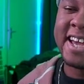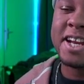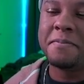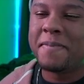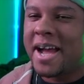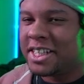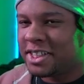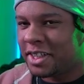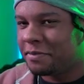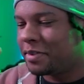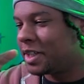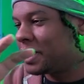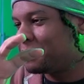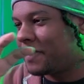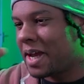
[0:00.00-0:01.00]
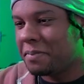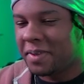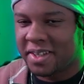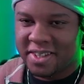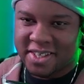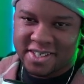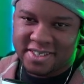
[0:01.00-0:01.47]
And imagine if you're
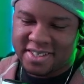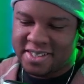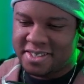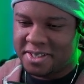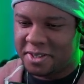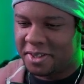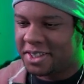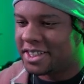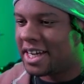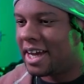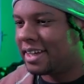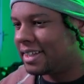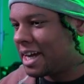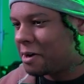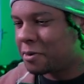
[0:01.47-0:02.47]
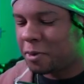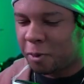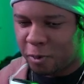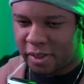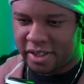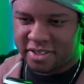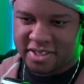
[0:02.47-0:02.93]
spamming this into your chat, how
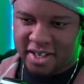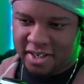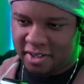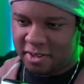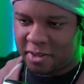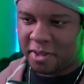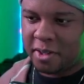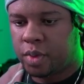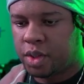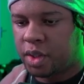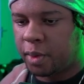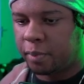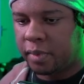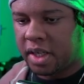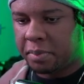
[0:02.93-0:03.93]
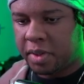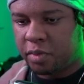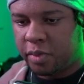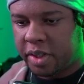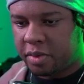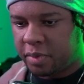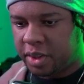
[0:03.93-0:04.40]
cool it's gonna look. So let me
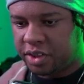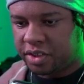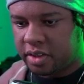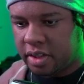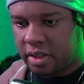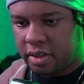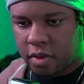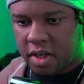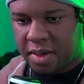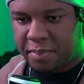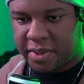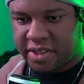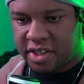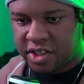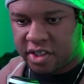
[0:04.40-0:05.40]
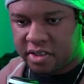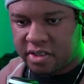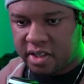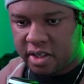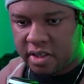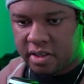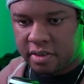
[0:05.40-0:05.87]
rearrange the compositions
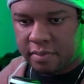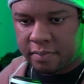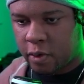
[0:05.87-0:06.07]
here.